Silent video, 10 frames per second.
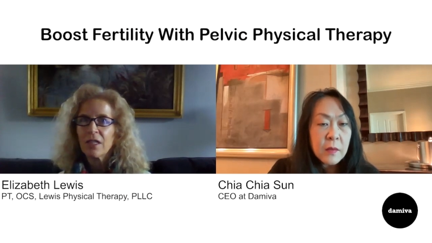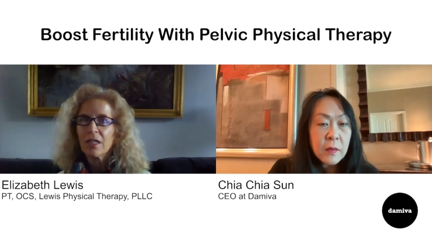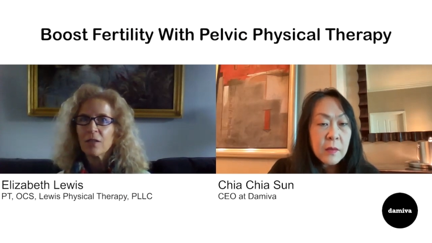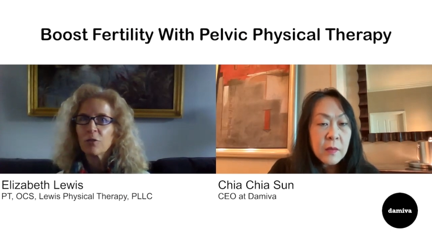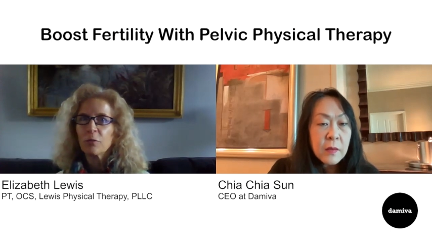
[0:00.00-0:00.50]

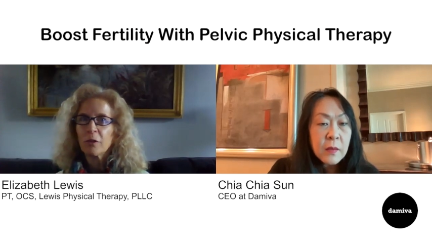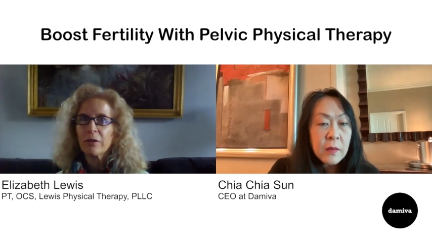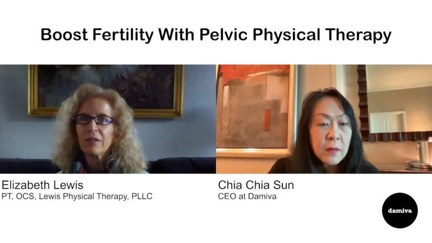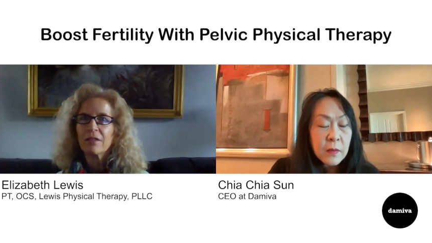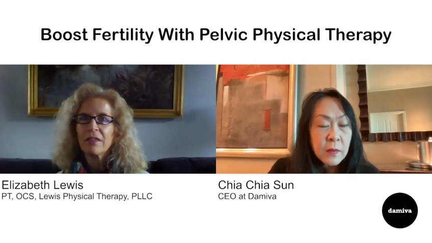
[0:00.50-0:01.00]

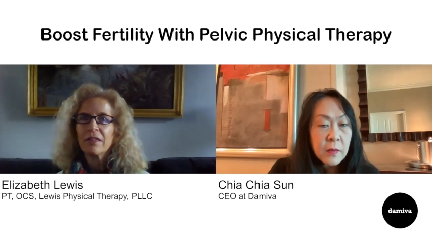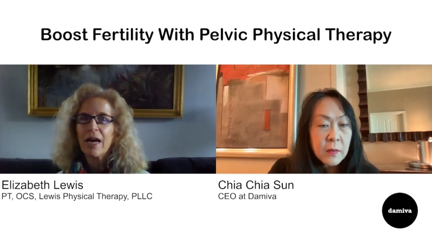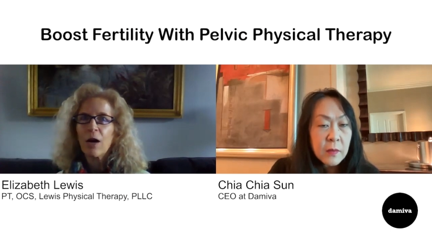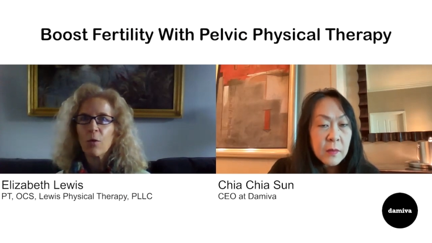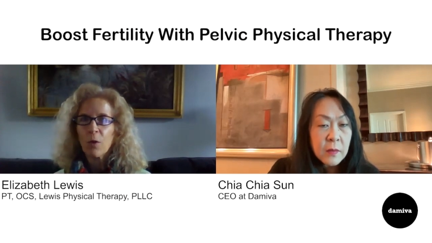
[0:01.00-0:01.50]
Speaker 1: experience in
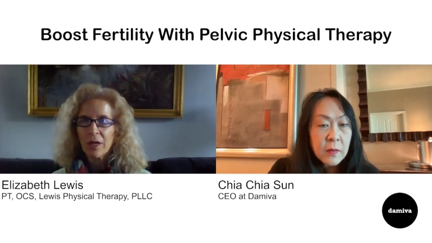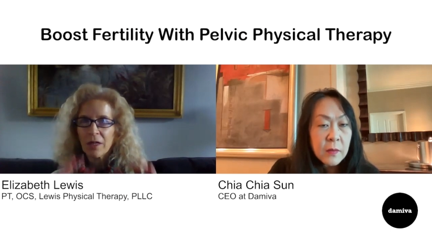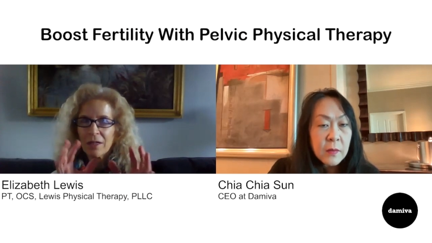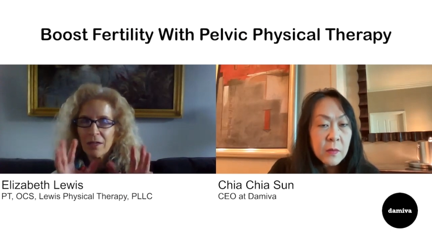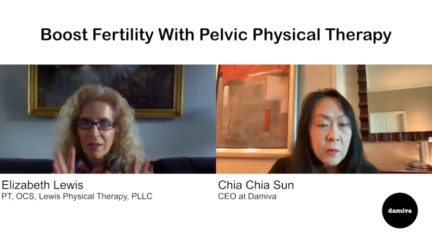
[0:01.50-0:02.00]
that
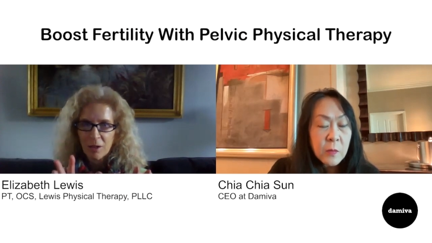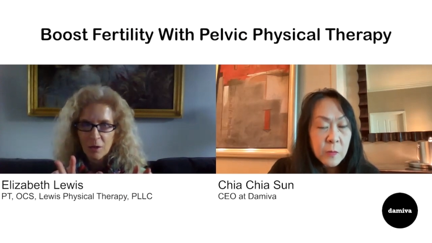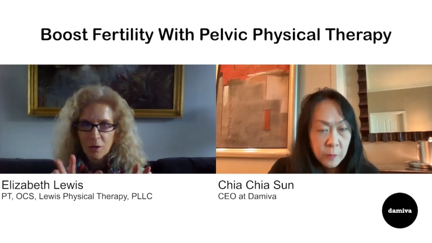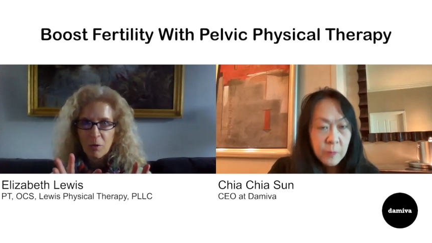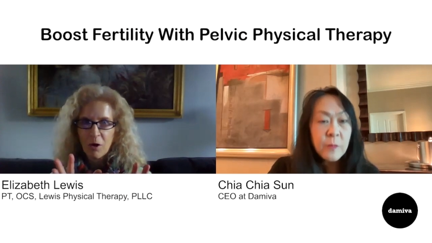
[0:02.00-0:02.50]
one
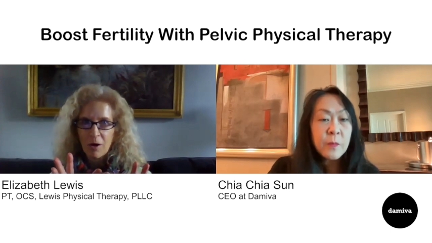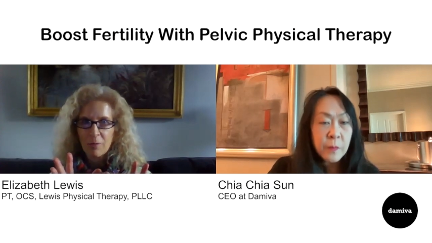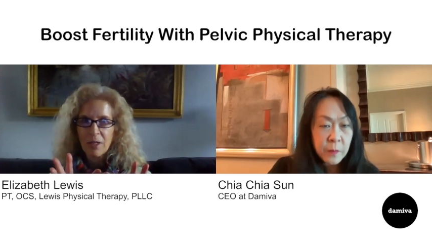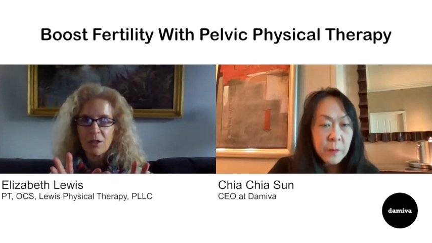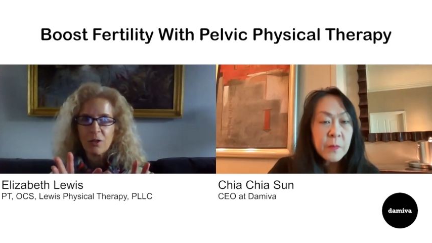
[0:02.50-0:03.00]

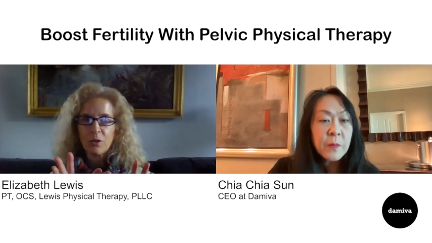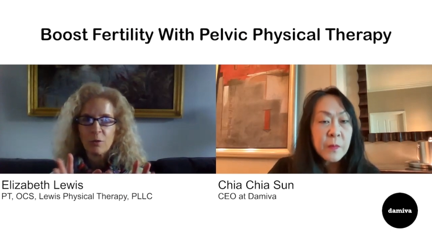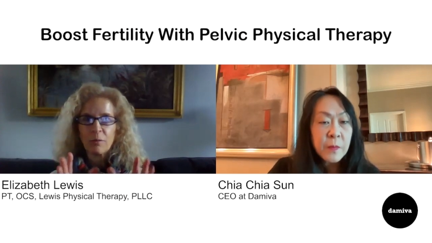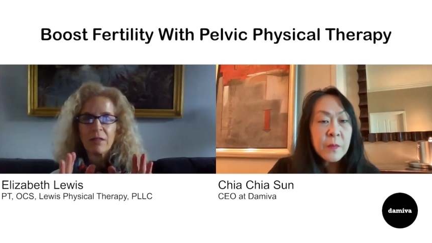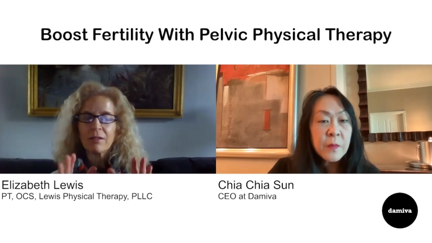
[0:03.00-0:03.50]
department to do it
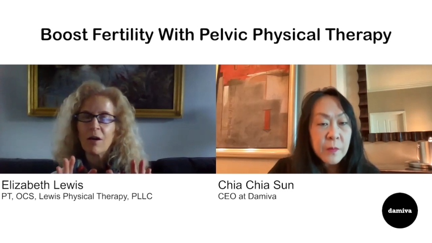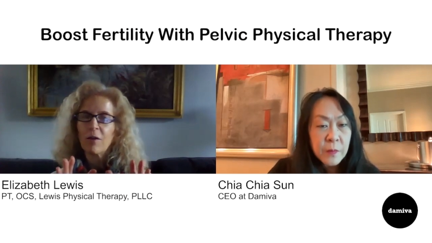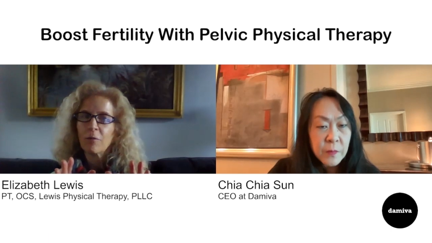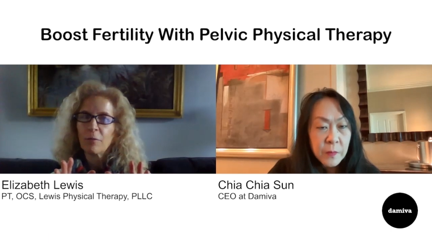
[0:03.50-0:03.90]
myself.